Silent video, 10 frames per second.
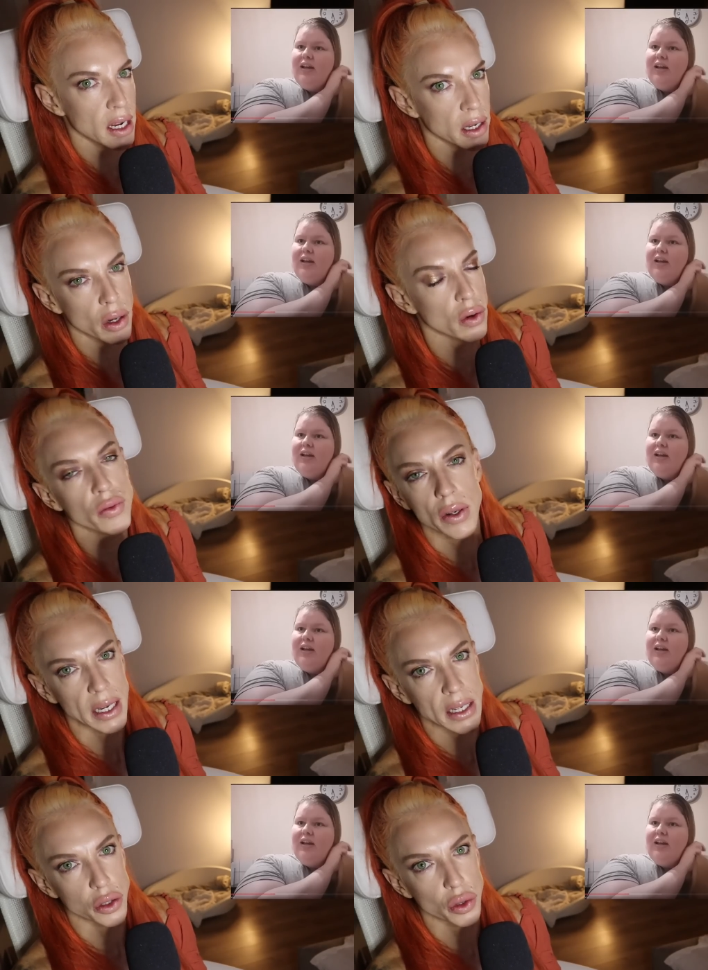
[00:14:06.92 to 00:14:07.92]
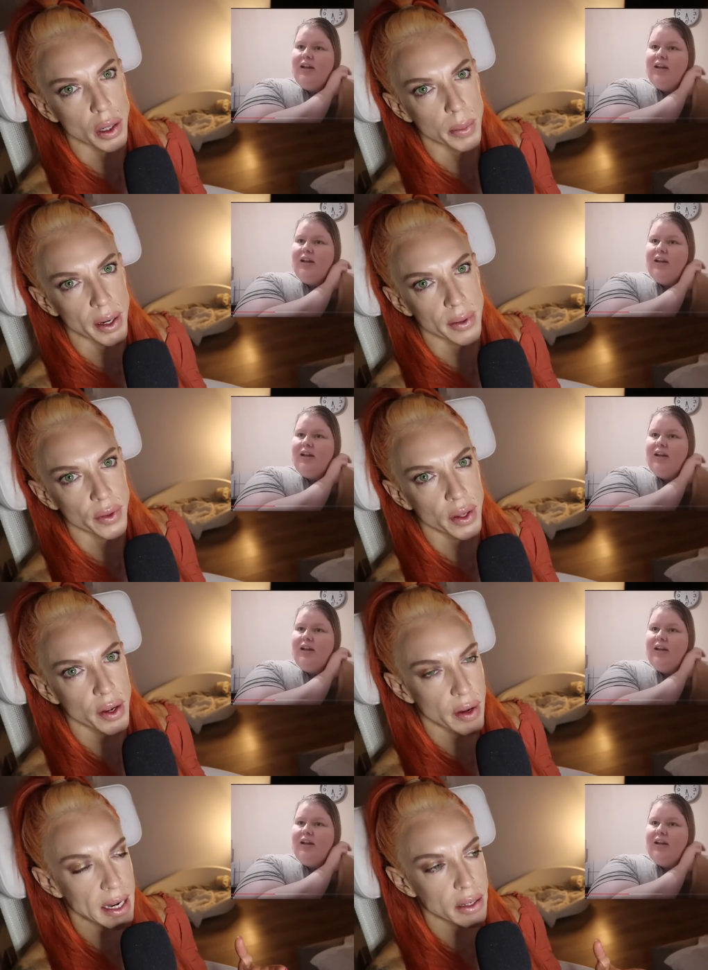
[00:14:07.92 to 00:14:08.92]
Speaker 1: you don't eat a chocolate bar. You
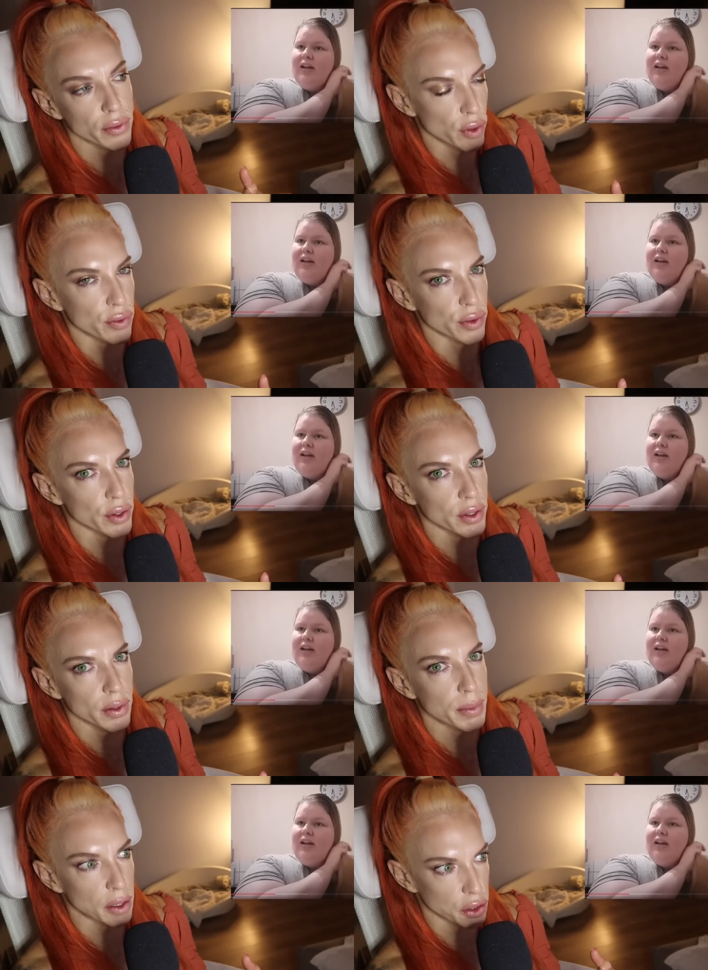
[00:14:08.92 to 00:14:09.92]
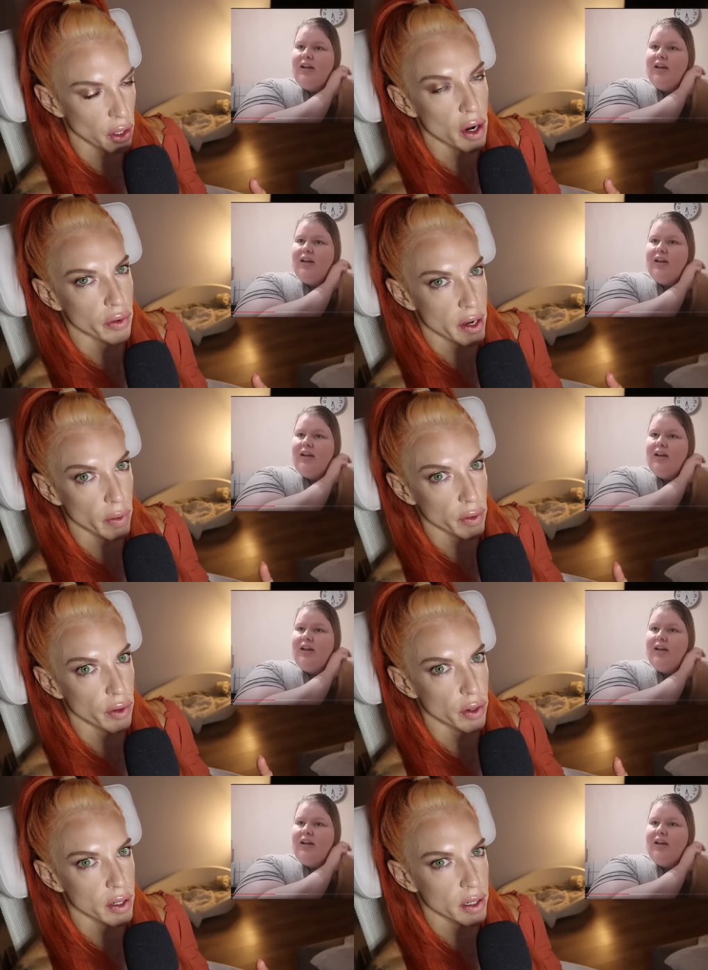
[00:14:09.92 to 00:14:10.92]
eat food, food, because you're hungry, you want
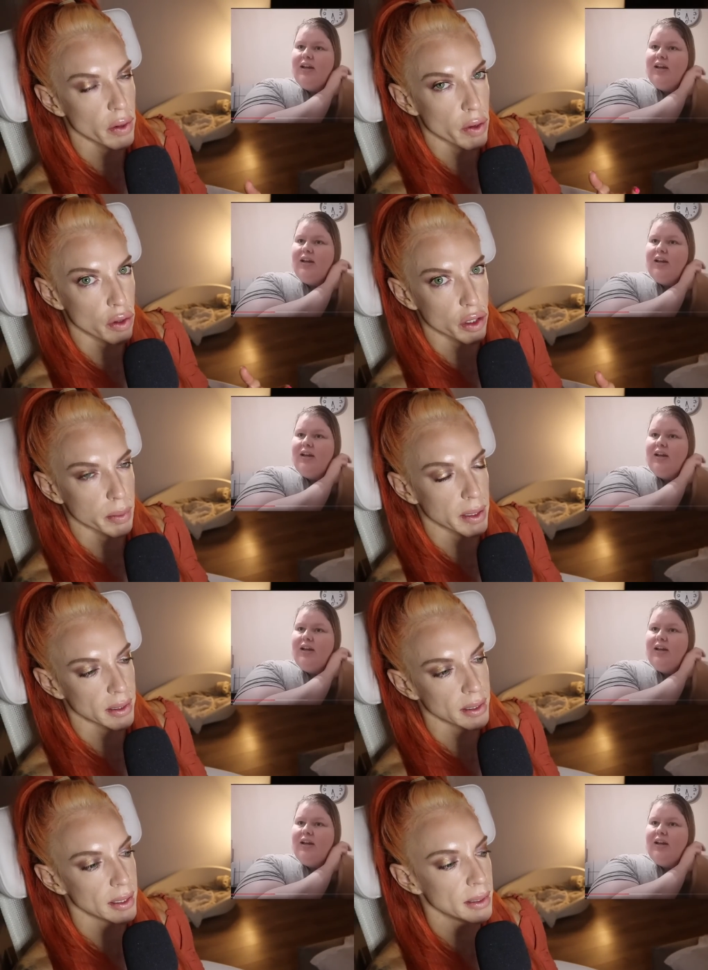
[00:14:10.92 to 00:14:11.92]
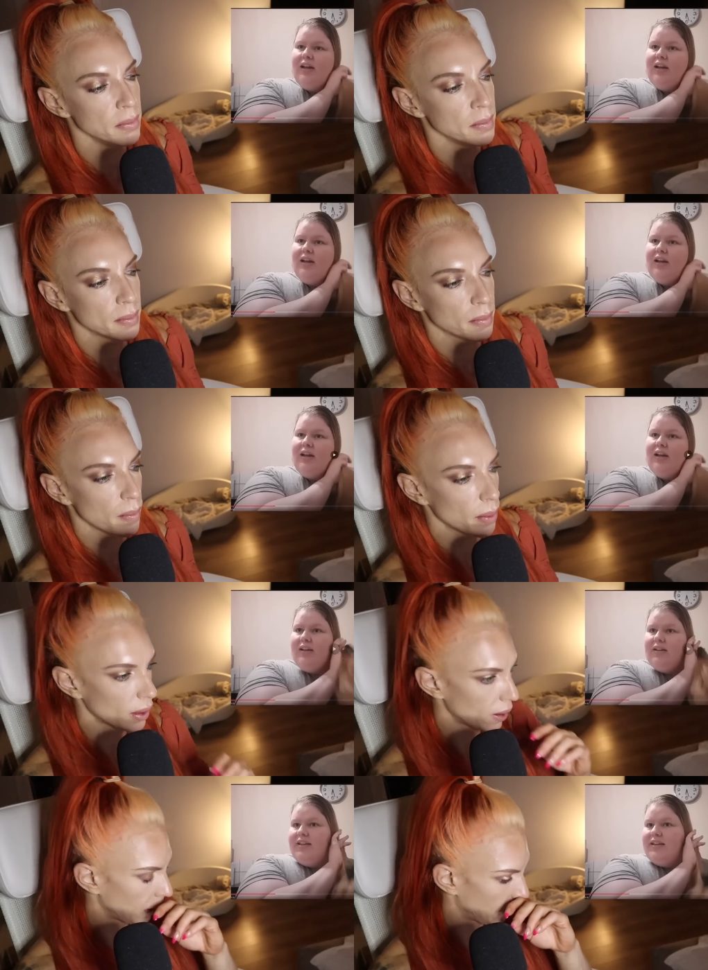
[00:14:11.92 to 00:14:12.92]
food, you want nourishment.
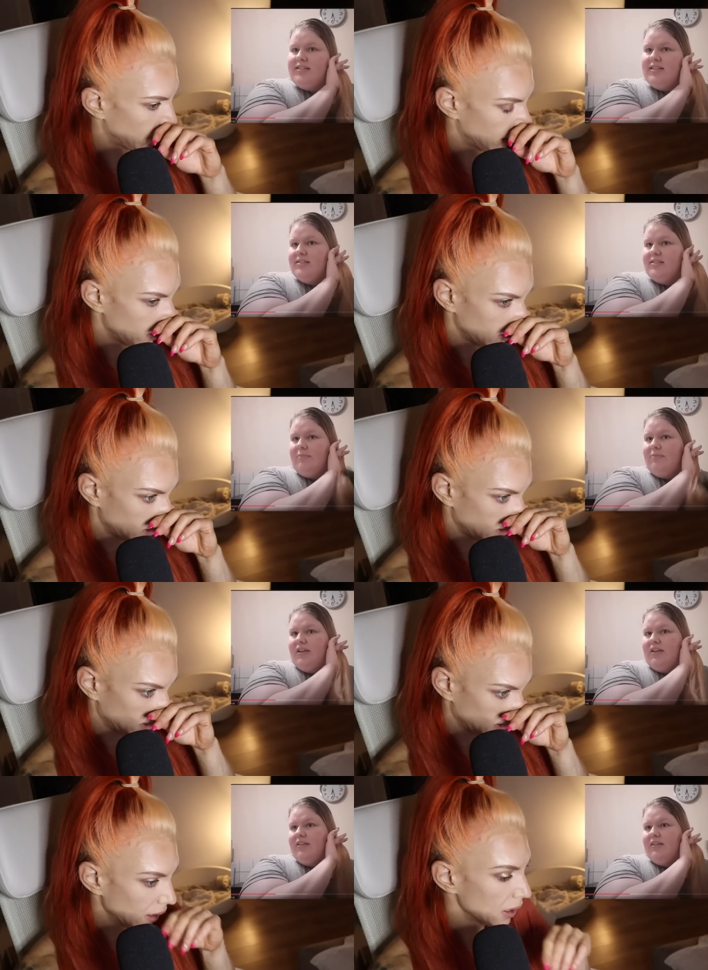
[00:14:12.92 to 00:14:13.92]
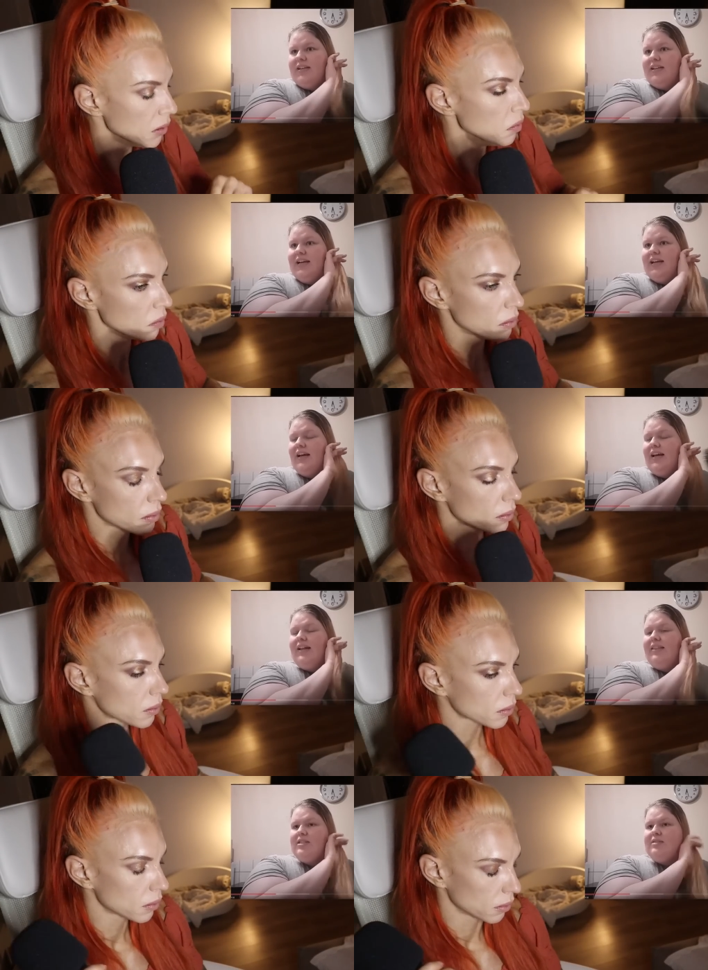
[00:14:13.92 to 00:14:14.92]
Speaker 2: This is something that, like,
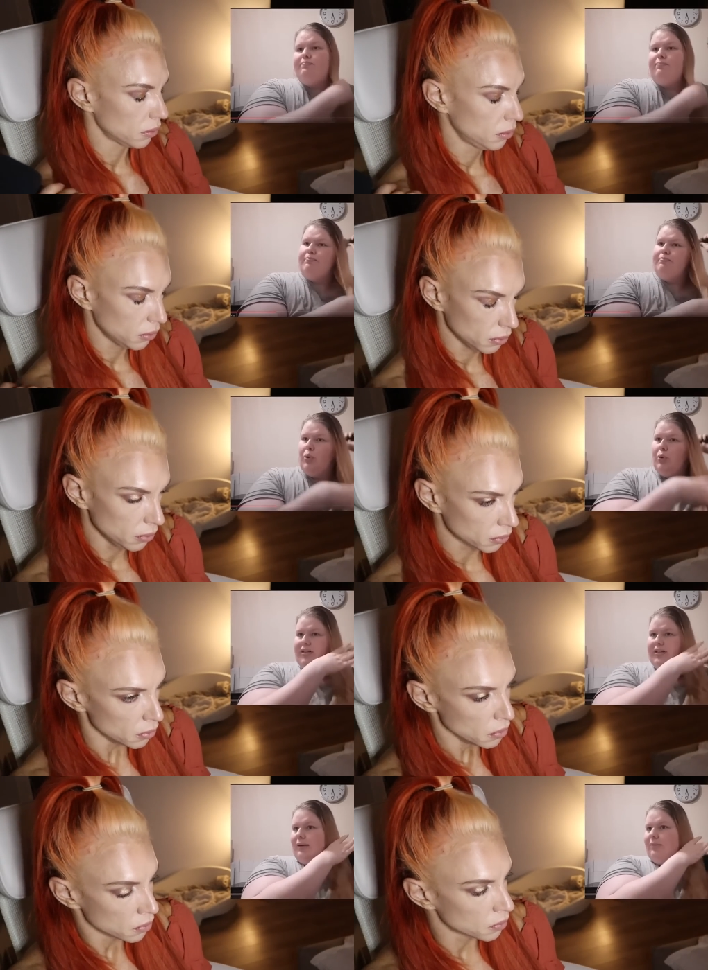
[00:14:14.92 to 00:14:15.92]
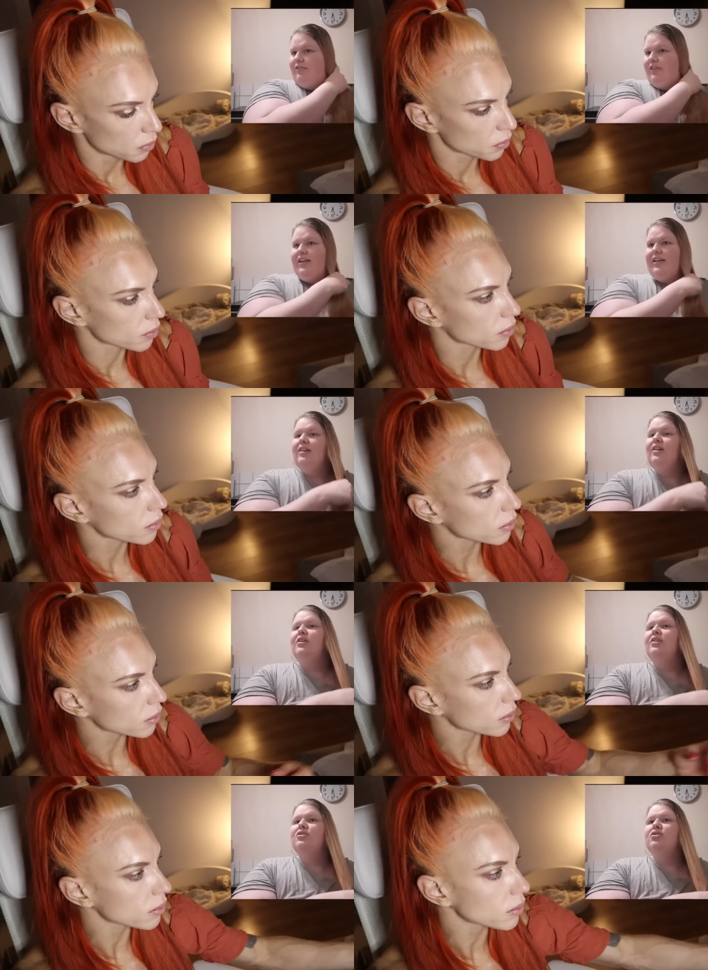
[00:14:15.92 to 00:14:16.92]
at this point, I'm feeling
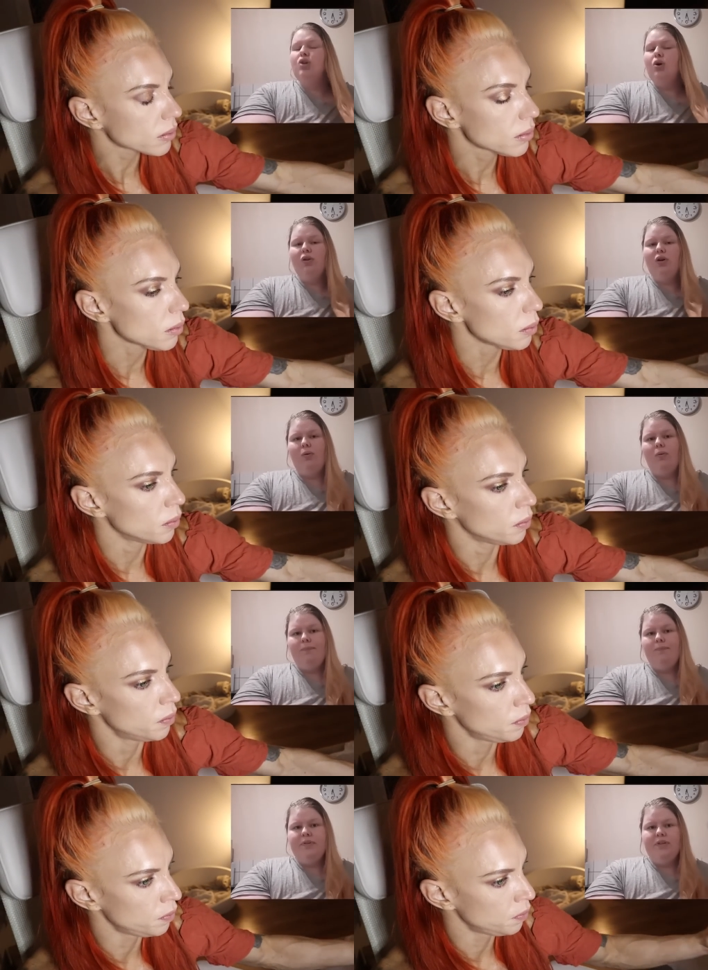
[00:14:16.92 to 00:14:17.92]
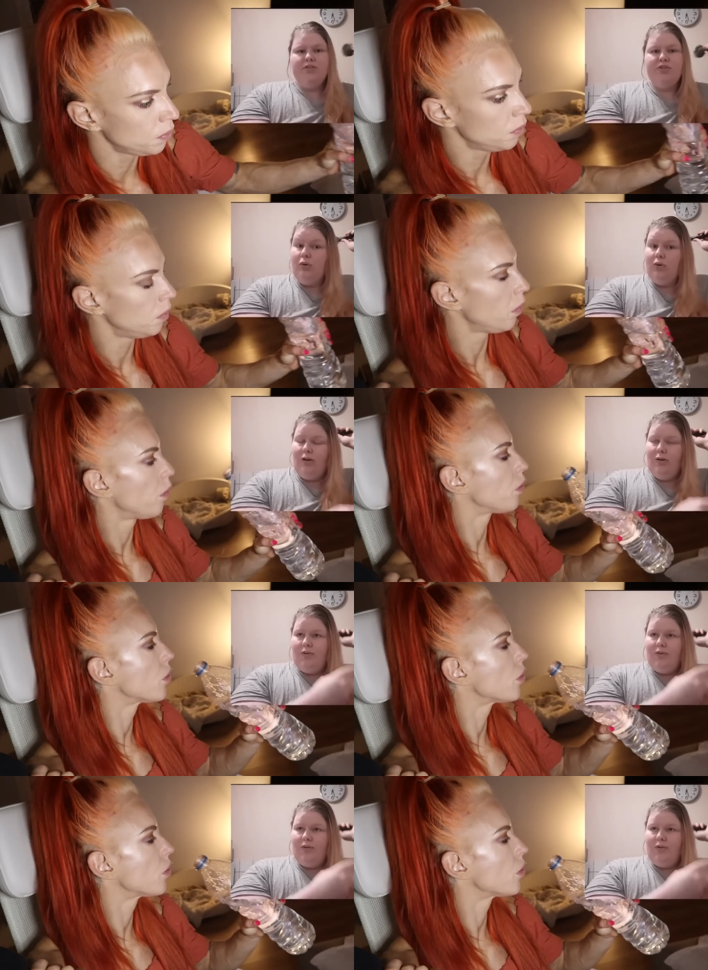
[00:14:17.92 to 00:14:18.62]
so low, so low